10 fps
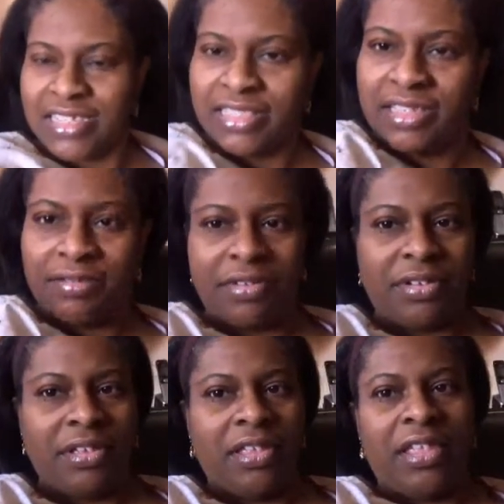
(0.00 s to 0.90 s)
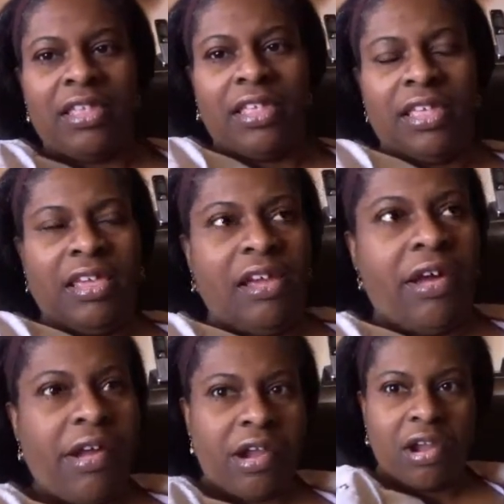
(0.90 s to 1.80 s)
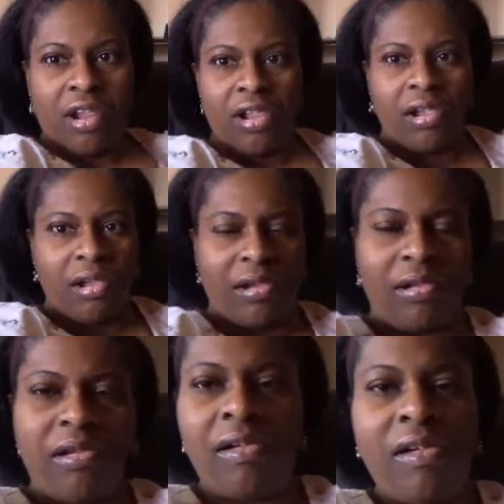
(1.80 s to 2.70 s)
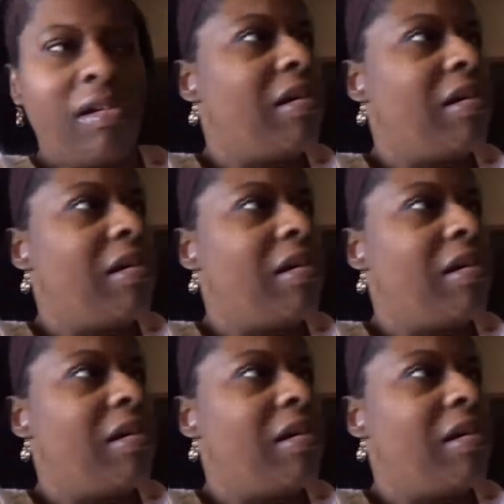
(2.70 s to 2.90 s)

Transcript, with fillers: seen it. kitchen. Oh.